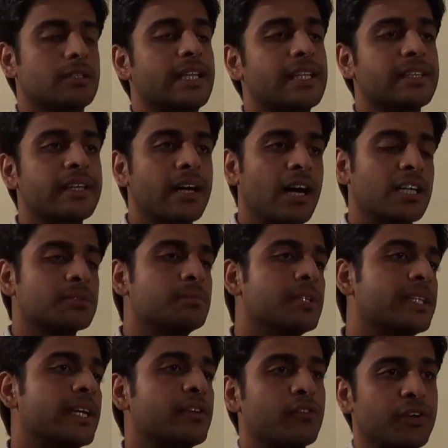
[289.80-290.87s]
Then they asked
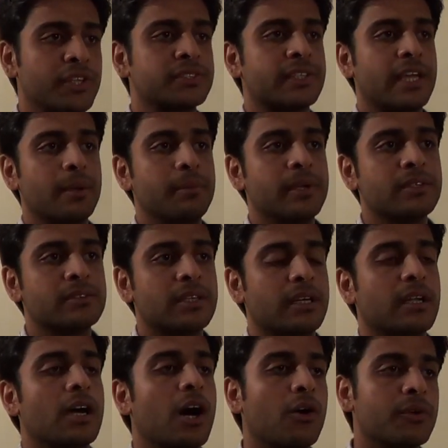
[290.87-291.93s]
me that what is A B S
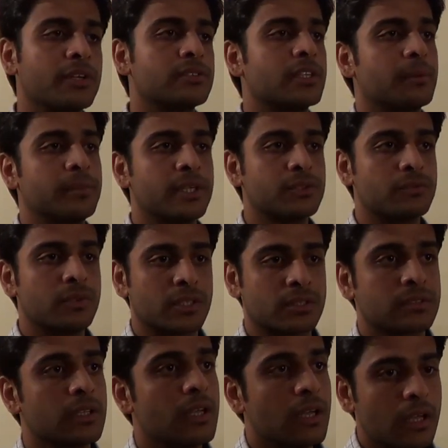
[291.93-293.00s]
and how does A B S
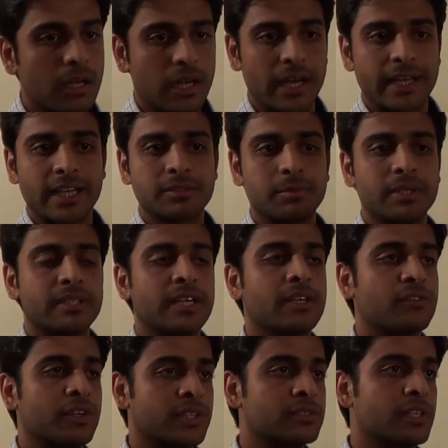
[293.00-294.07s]
works. I explained
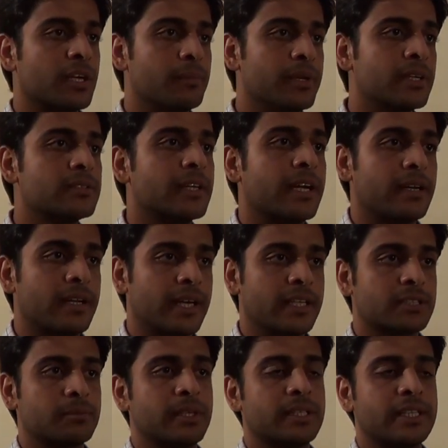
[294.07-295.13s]
that what is A B S, and I
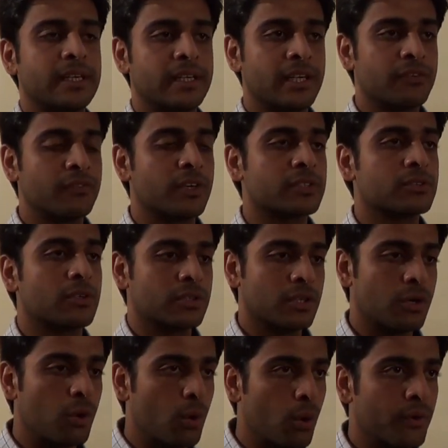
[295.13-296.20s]
explained that it works on
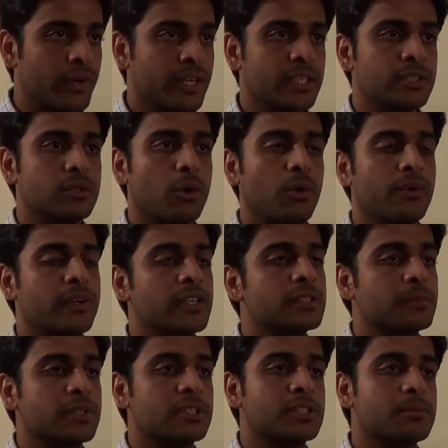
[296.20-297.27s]
the hold release hold
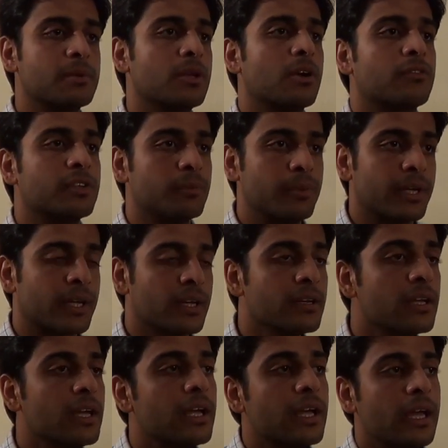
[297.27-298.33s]
release principle of the
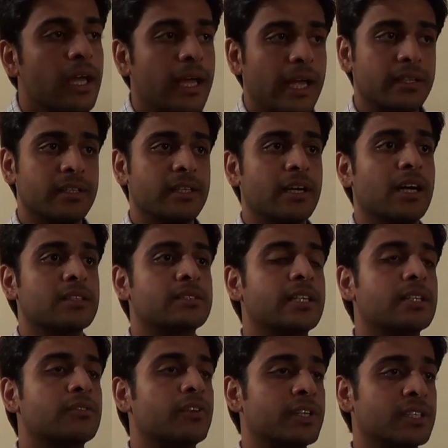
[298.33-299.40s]
braking. And they asked
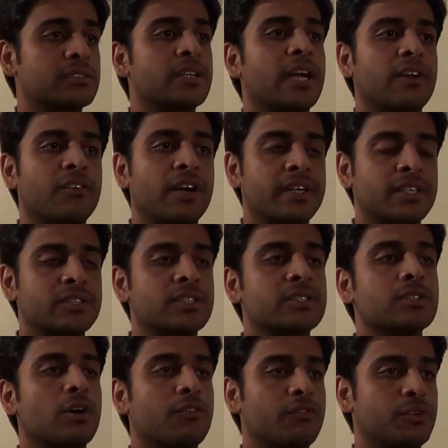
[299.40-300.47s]
that what is the
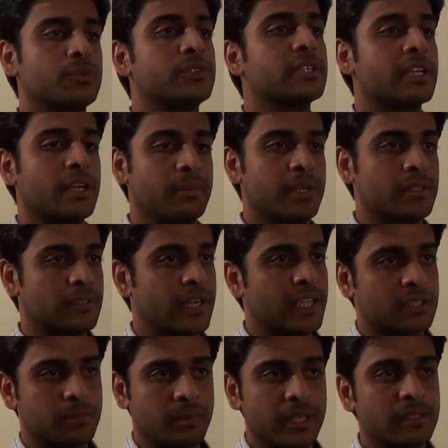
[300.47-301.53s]
advantages of using A B S. I
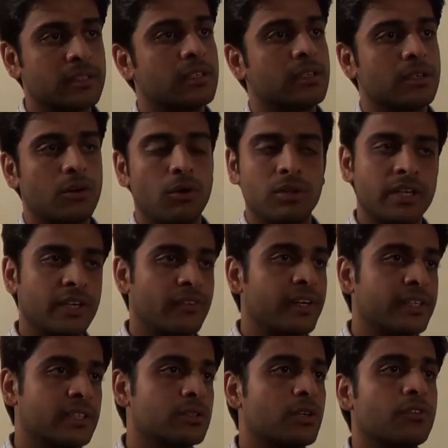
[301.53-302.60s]
explained the, all the
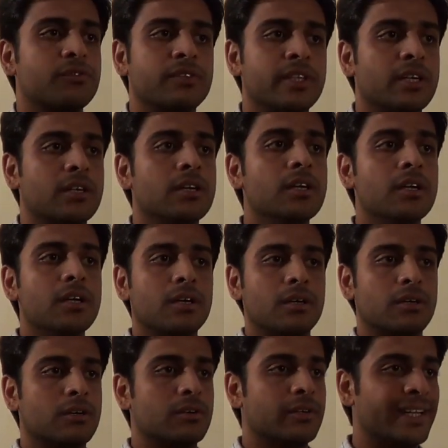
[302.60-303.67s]
advantages of the
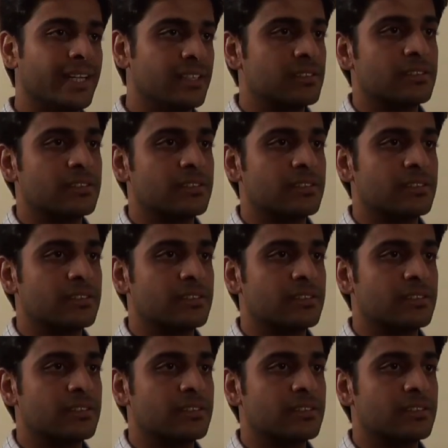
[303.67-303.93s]
uh, rainy